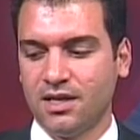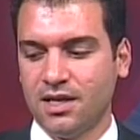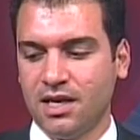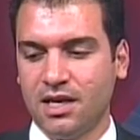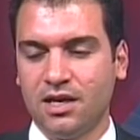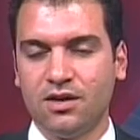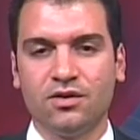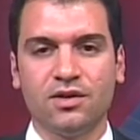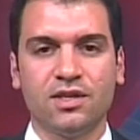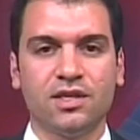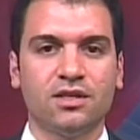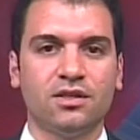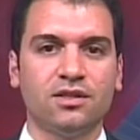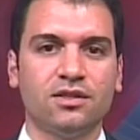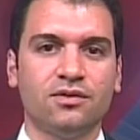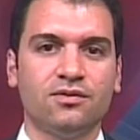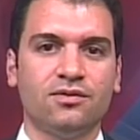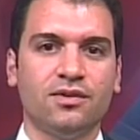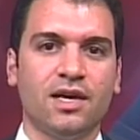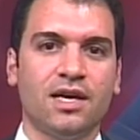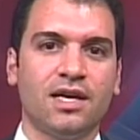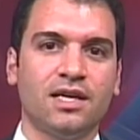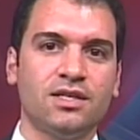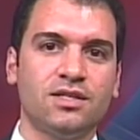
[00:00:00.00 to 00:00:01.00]
air heel
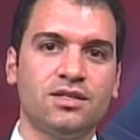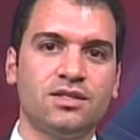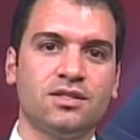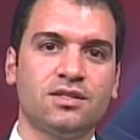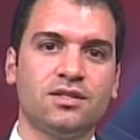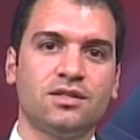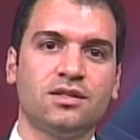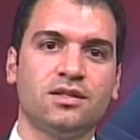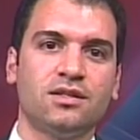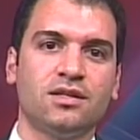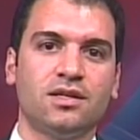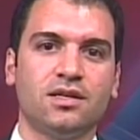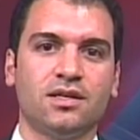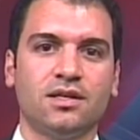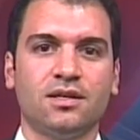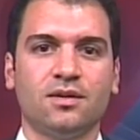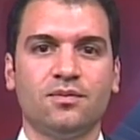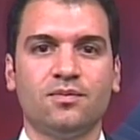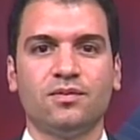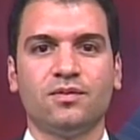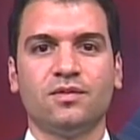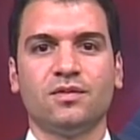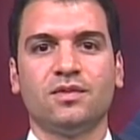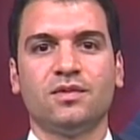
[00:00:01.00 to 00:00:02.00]
device.
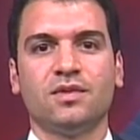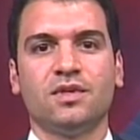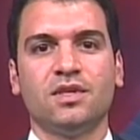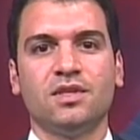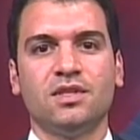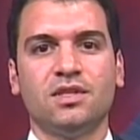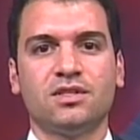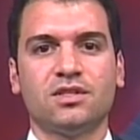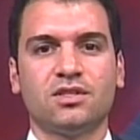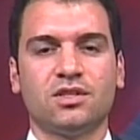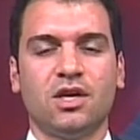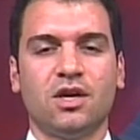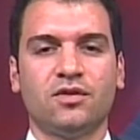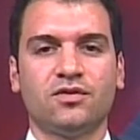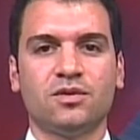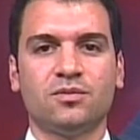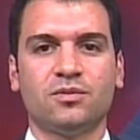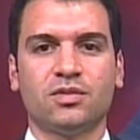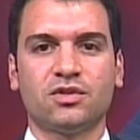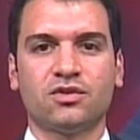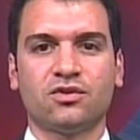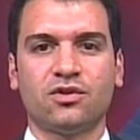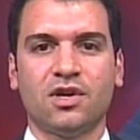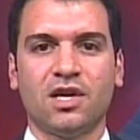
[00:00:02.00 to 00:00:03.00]
This is often
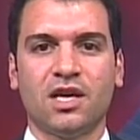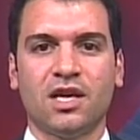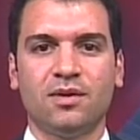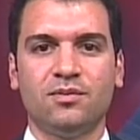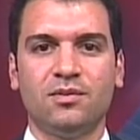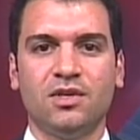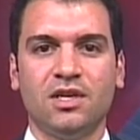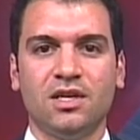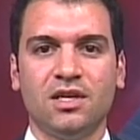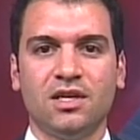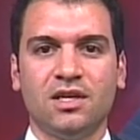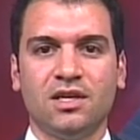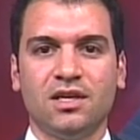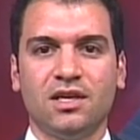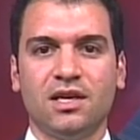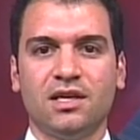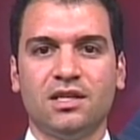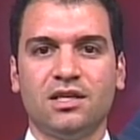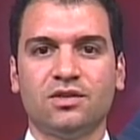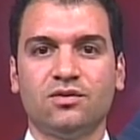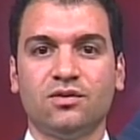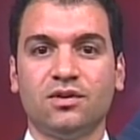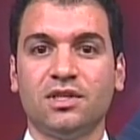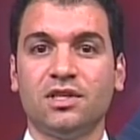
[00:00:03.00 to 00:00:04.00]
prescribed, and
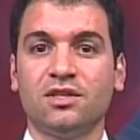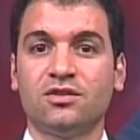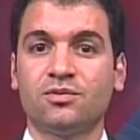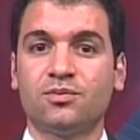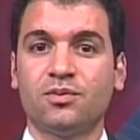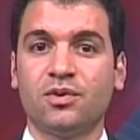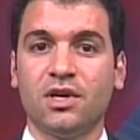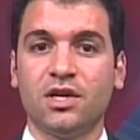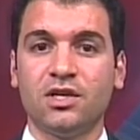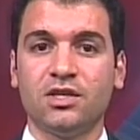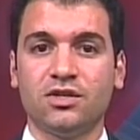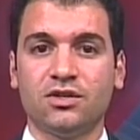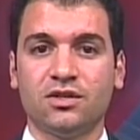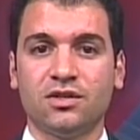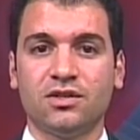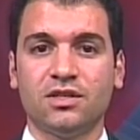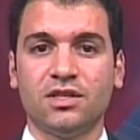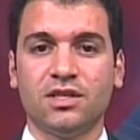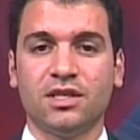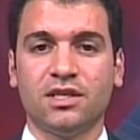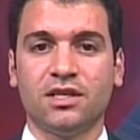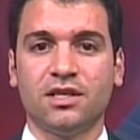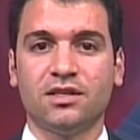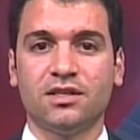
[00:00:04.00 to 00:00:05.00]
it relieves pressure in the
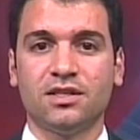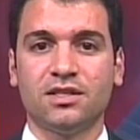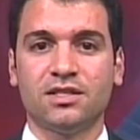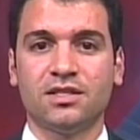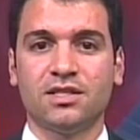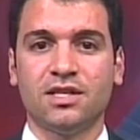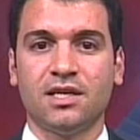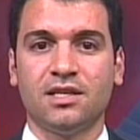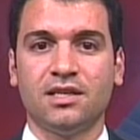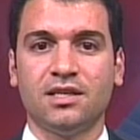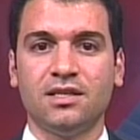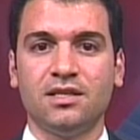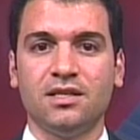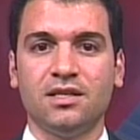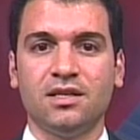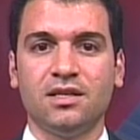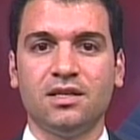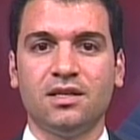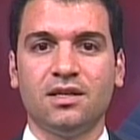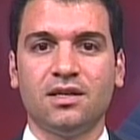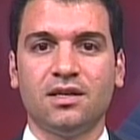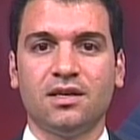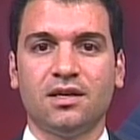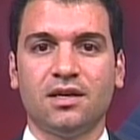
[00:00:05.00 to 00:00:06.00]
Achilles tendon.
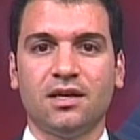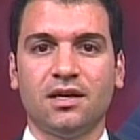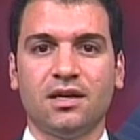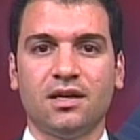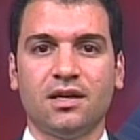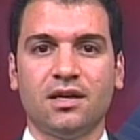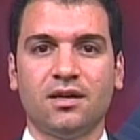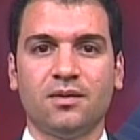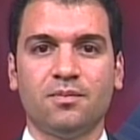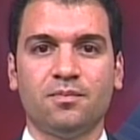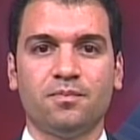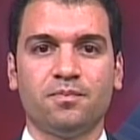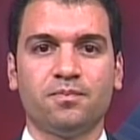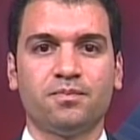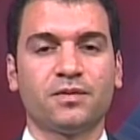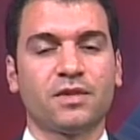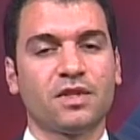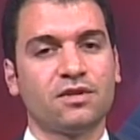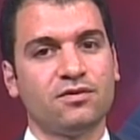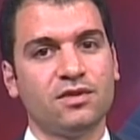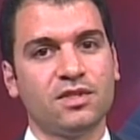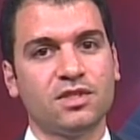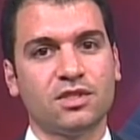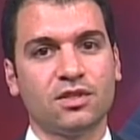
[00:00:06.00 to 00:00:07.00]

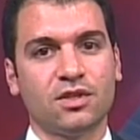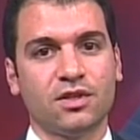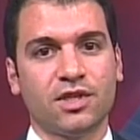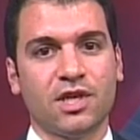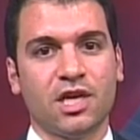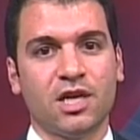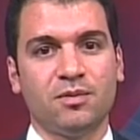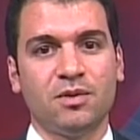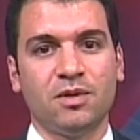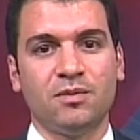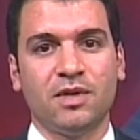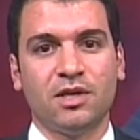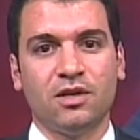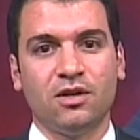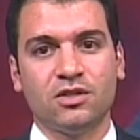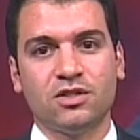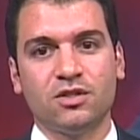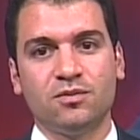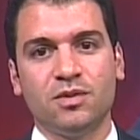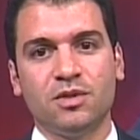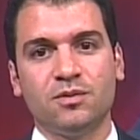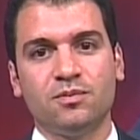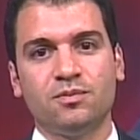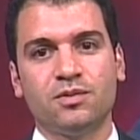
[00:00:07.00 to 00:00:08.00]
Physical therapy may also
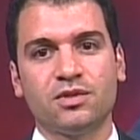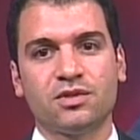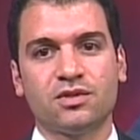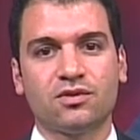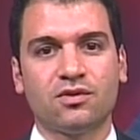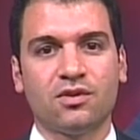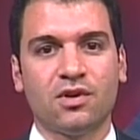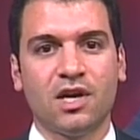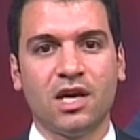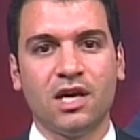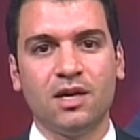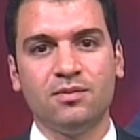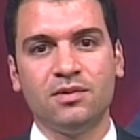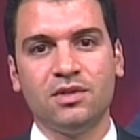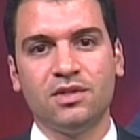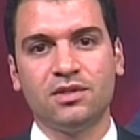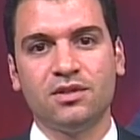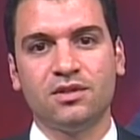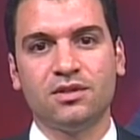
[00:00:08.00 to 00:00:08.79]
be prescribed